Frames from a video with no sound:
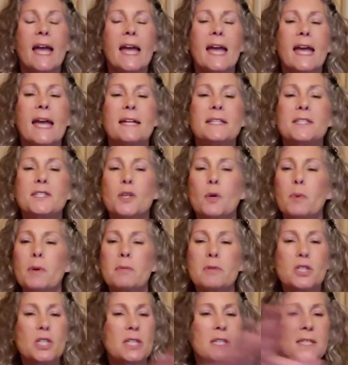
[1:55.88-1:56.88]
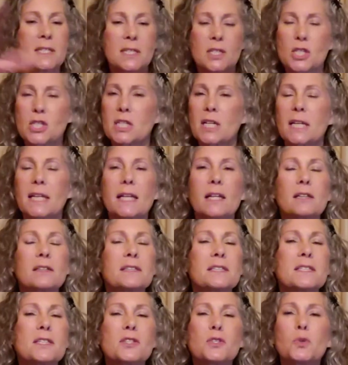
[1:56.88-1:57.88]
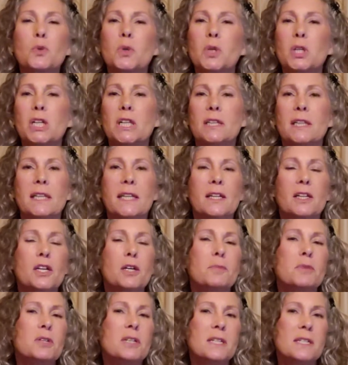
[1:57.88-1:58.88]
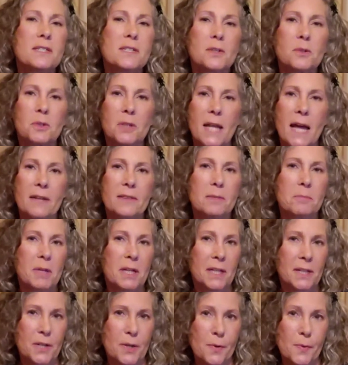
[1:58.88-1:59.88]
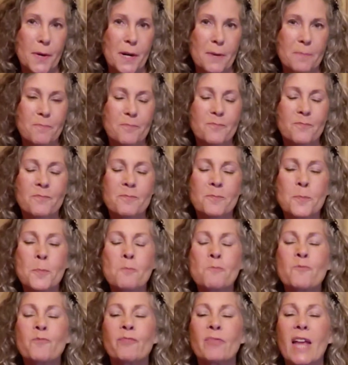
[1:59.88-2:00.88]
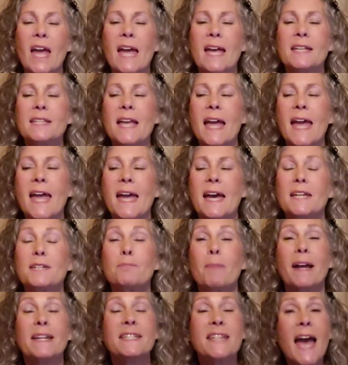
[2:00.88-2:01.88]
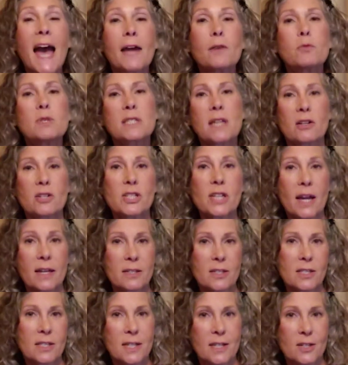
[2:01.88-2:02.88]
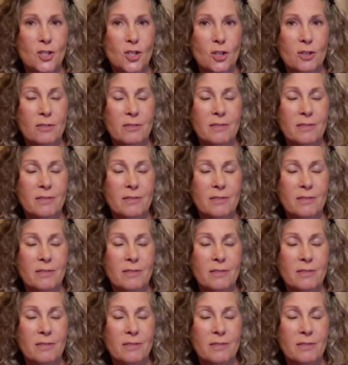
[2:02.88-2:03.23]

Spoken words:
And so we were just a little school, a little community school out in the middle of nowhere. And my dad was our science teacher.